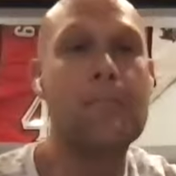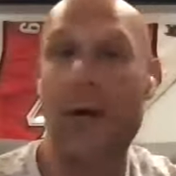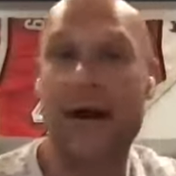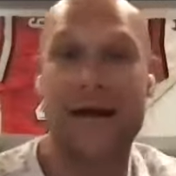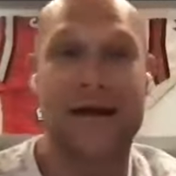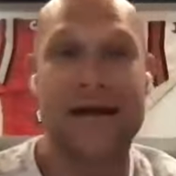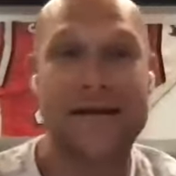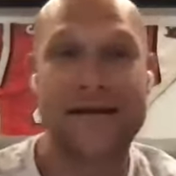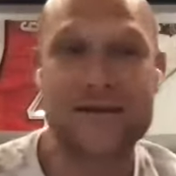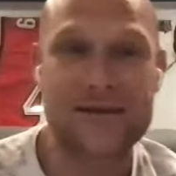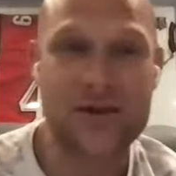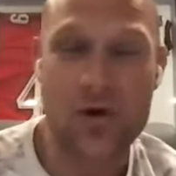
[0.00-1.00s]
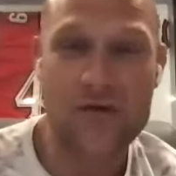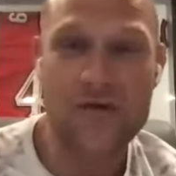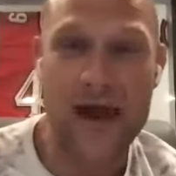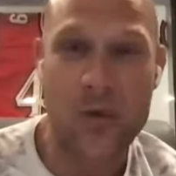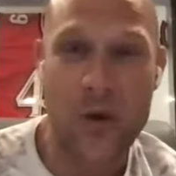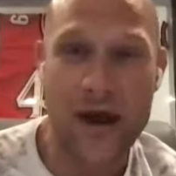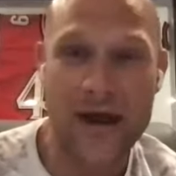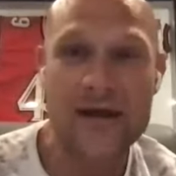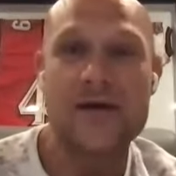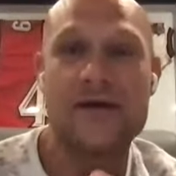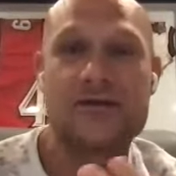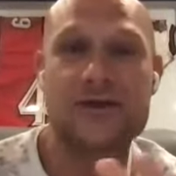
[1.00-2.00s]
But it didn't start off that way.
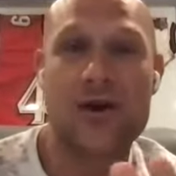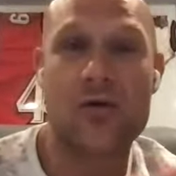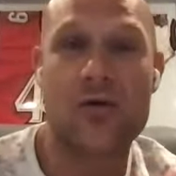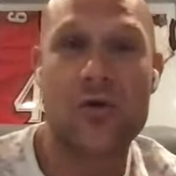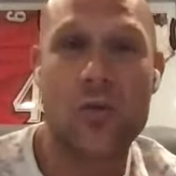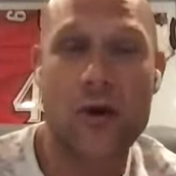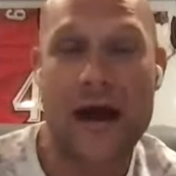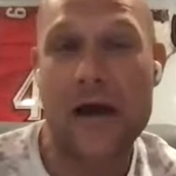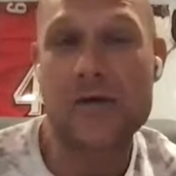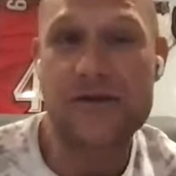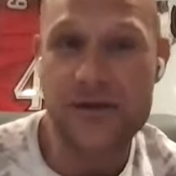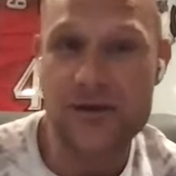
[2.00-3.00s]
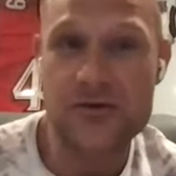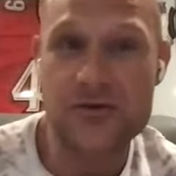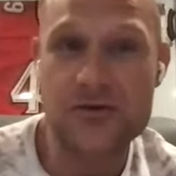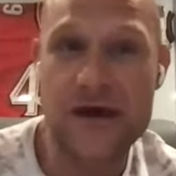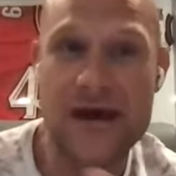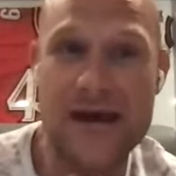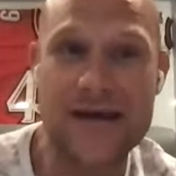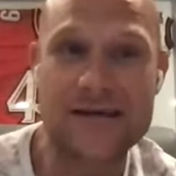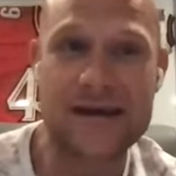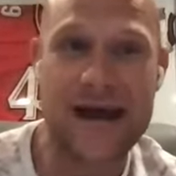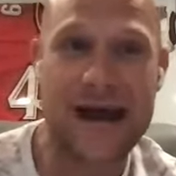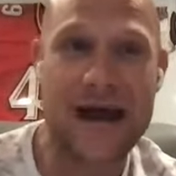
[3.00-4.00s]
So what I would do
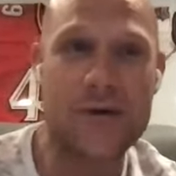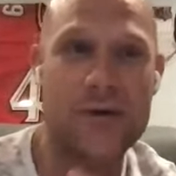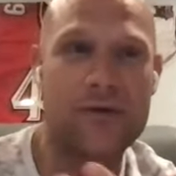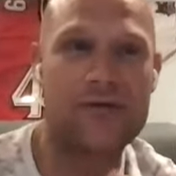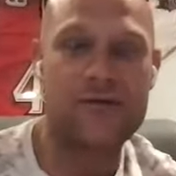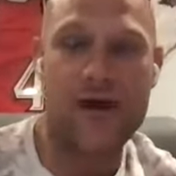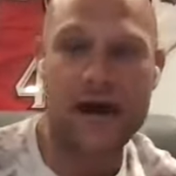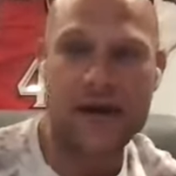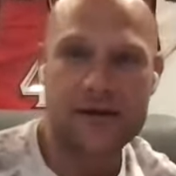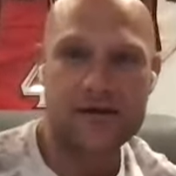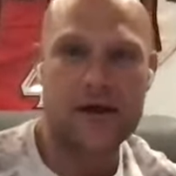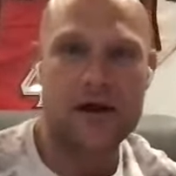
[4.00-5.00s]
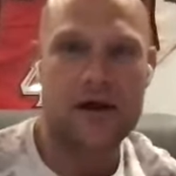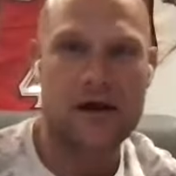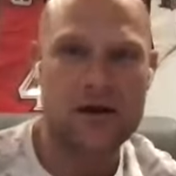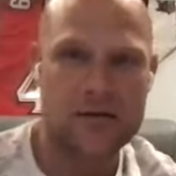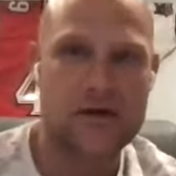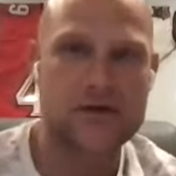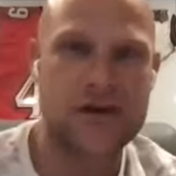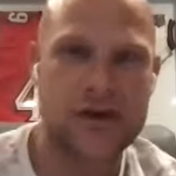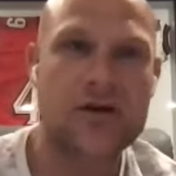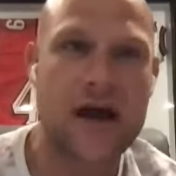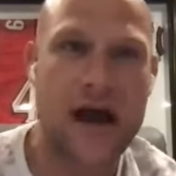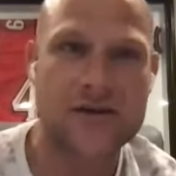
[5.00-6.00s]
is I would find a, a
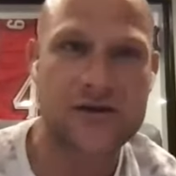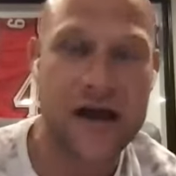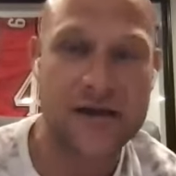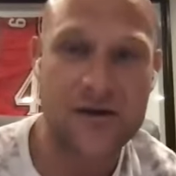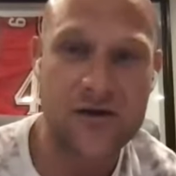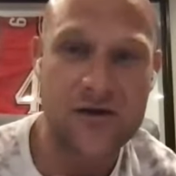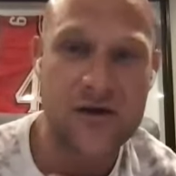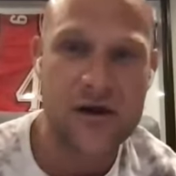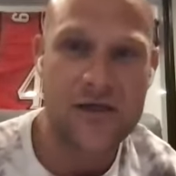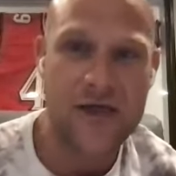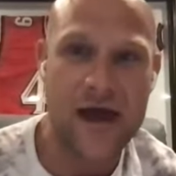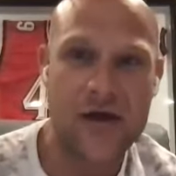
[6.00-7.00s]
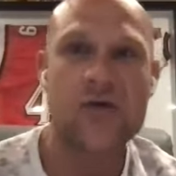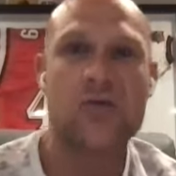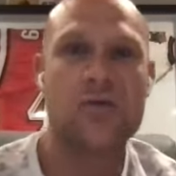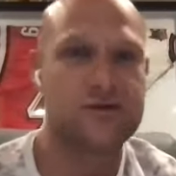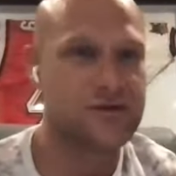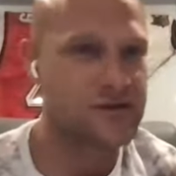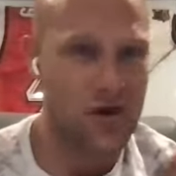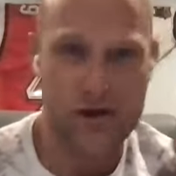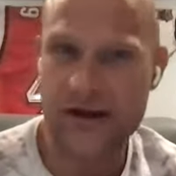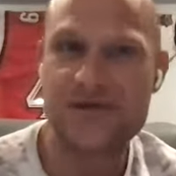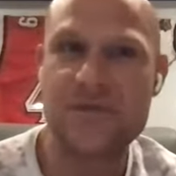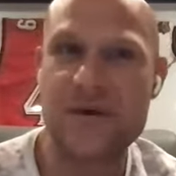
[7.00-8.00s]
general contractor that was
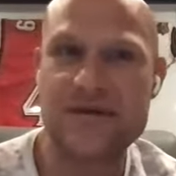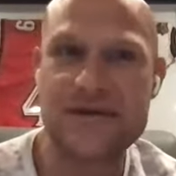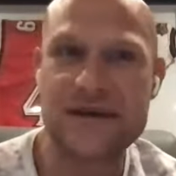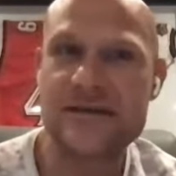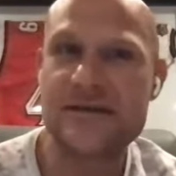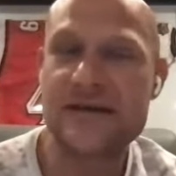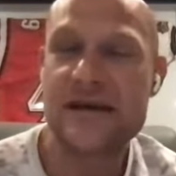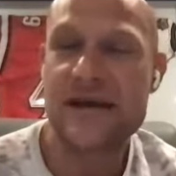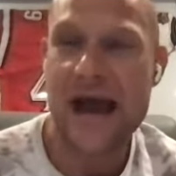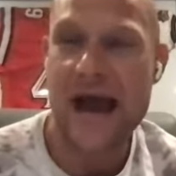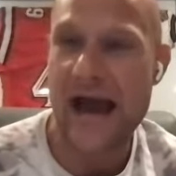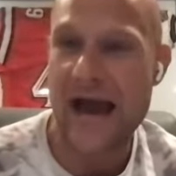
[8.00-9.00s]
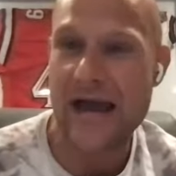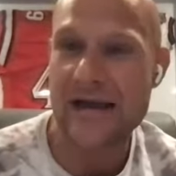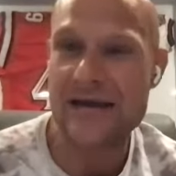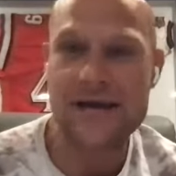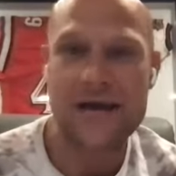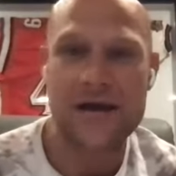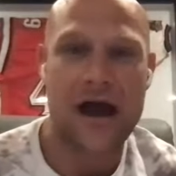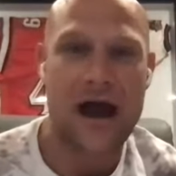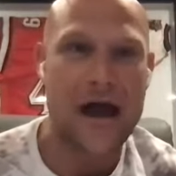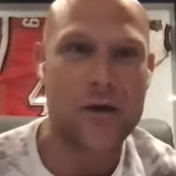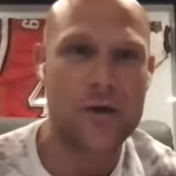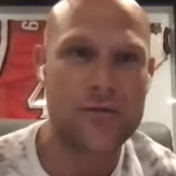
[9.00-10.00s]
starting his business and
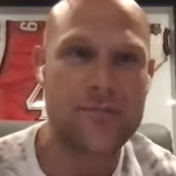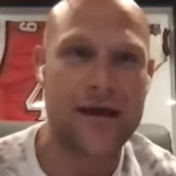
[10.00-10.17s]
I would